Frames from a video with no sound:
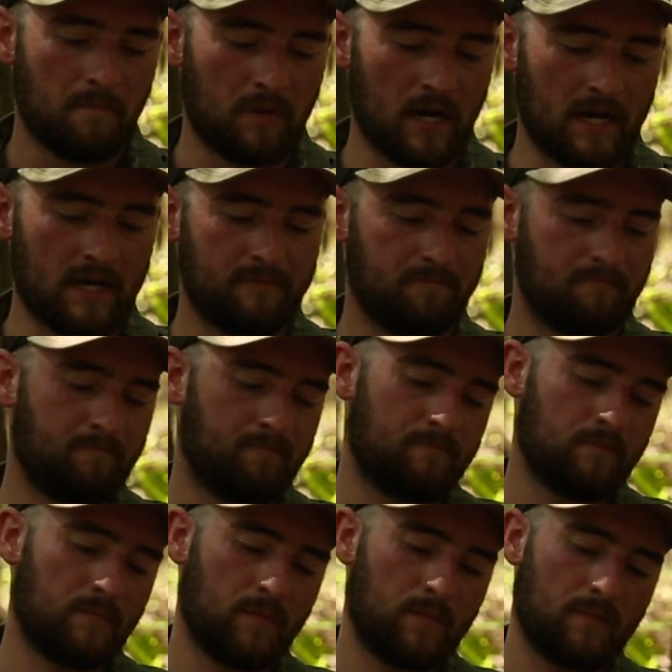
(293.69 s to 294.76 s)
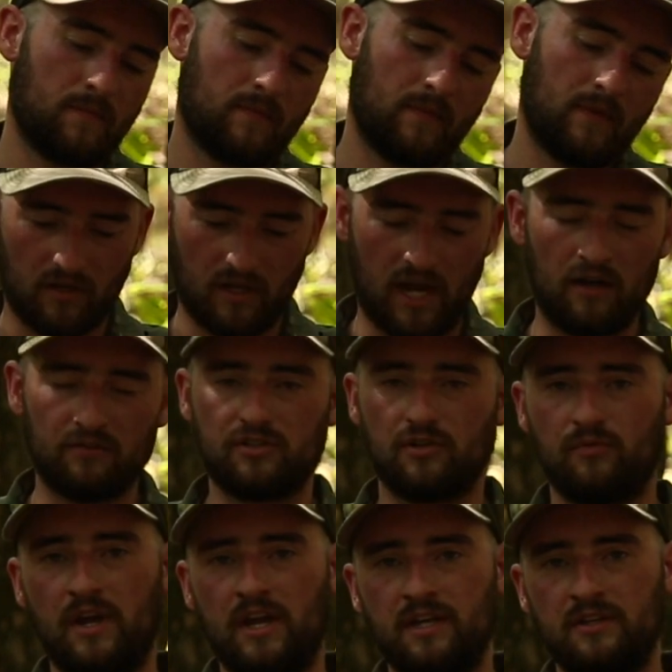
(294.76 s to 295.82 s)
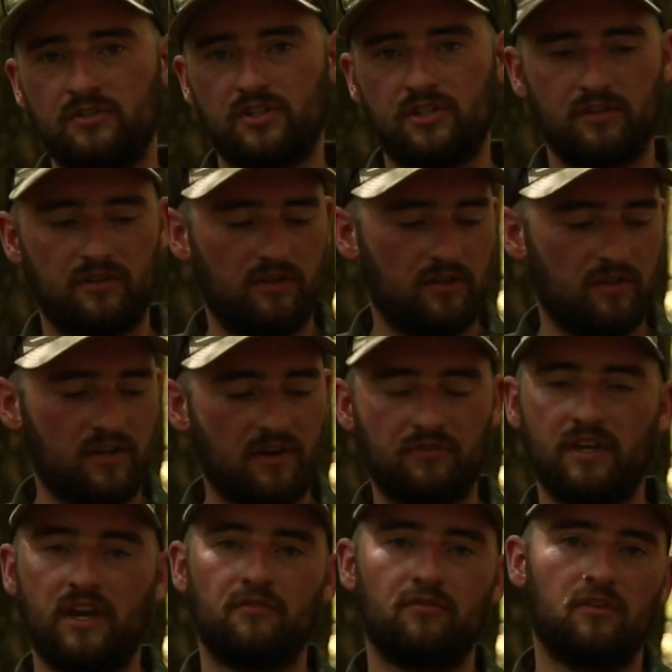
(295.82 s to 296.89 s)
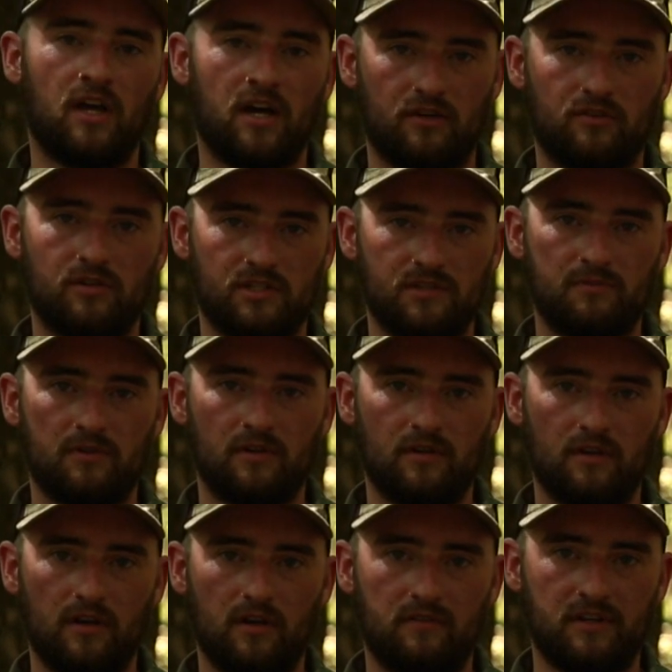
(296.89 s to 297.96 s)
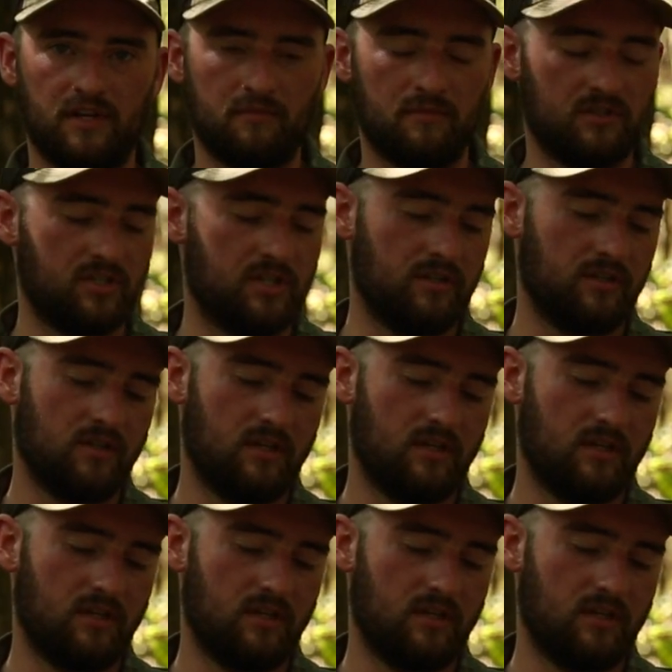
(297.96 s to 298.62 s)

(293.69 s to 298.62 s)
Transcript: But out to range, you're definitely have a lot crisper of an image.